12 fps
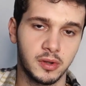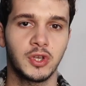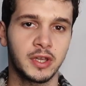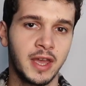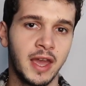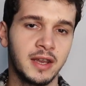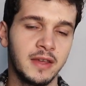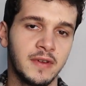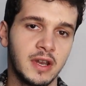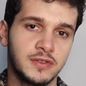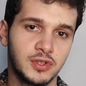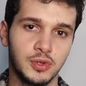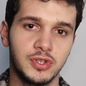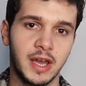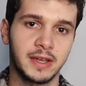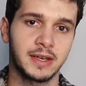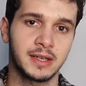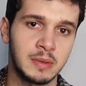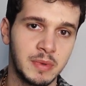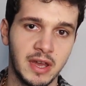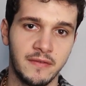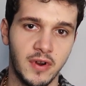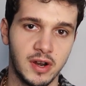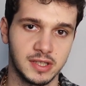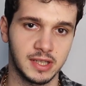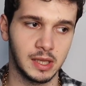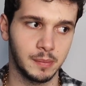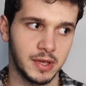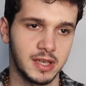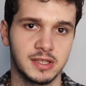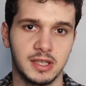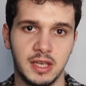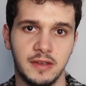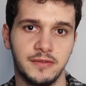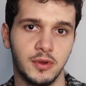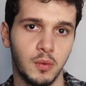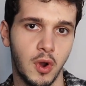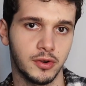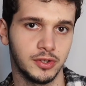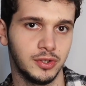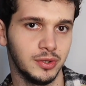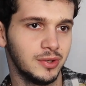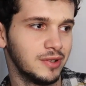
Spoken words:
So again, even a suit jacket can be a versatile piece if you want it to.